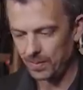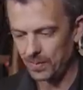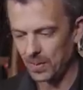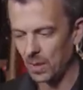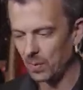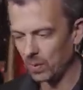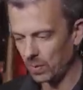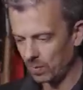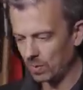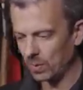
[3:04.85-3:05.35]

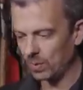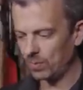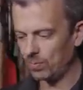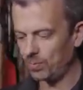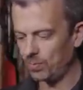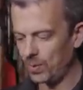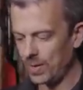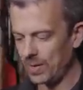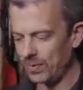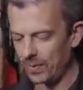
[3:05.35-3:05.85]
So we'll
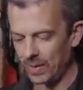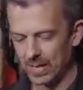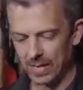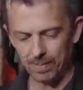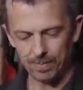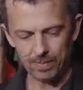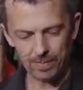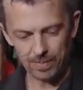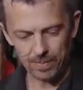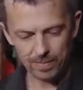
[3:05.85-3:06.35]

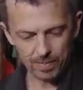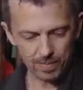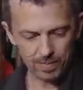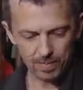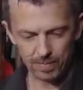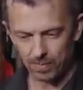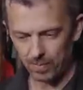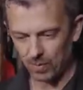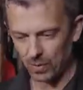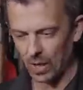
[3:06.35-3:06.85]
briefly
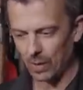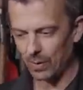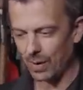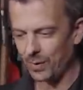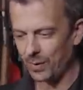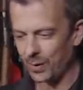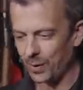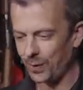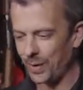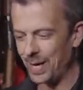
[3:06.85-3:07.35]
go
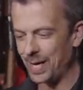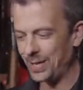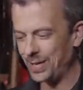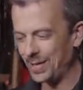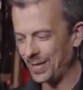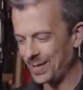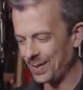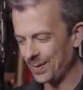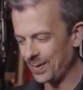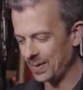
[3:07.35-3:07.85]
over the
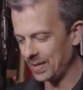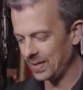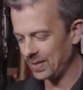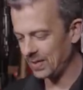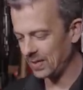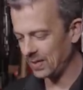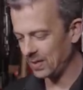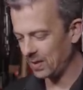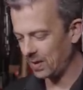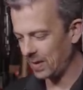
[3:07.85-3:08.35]
features of
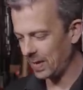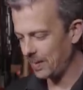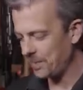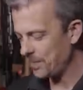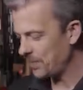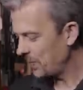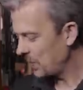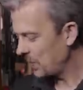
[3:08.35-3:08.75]
this design.